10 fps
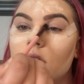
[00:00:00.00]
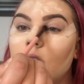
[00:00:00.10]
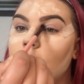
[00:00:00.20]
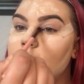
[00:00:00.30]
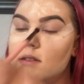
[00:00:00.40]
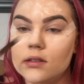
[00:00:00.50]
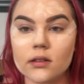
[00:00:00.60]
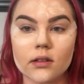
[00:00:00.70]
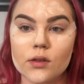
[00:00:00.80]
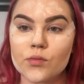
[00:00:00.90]
this,
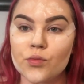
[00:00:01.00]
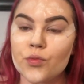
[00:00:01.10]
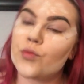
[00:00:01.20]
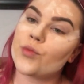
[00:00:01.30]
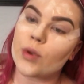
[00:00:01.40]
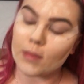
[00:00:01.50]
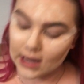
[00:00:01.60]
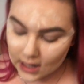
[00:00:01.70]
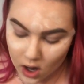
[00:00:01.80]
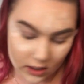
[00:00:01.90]

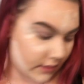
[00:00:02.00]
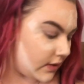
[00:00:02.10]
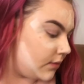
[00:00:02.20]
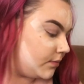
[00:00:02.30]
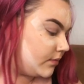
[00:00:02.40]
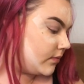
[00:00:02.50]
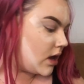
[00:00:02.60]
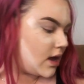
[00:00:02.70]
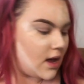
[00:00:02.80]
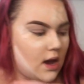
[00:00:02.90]
make it all even.
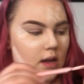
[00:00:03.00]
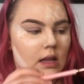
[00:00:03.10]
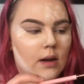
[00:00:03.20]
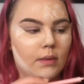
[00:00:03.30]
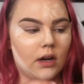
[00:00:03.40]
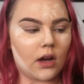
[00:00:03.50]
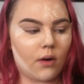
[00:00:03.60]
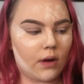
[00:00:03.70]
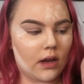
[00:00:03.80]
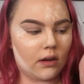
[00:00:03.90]
And then I'm gonna
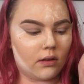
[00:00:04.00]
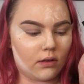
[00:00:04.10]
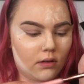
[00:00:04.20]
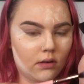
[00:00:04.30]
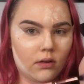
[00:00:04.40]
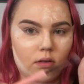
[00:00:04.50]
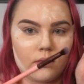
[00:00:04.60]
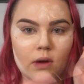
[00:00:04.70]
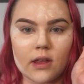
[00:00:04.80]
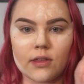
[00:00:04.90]
go in
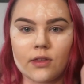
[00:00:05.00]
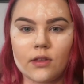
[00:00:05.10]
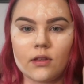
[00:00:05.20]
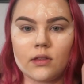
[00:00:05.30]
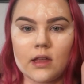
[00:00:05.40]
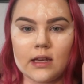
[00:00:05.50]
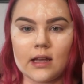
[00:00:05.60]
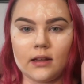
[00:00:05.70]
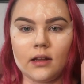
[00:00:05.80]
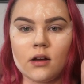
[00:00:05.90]
with the
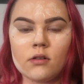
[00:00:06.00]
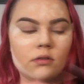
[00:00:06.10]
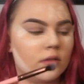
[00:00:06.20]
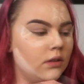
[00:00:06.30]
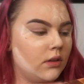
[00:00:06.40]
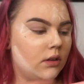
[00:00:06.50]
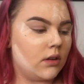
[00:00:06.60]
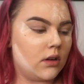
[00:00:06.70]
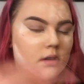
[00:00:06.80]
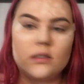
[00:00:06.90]
yellow,
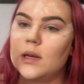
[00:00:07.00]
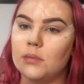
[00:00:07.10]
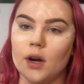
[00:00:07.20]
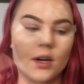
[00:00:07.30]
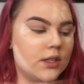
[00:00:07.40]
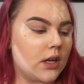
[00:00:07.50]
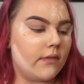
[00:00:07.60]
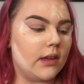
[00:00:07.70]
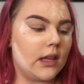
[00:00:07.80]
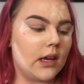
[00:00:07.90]
same brush,
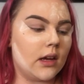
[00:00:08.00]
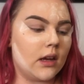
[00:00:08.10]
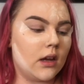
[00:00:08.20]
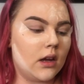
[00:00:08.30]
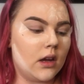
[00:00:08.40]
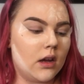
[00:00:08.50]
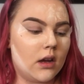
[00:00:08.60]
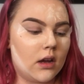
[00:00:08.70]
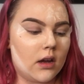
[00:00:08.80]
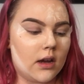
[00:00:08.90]
everything.
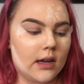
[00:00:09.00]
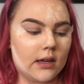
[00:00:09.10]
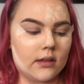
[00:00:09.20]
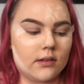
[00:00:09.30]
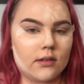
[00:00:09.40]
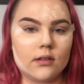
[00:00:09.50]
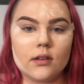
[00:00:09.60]
And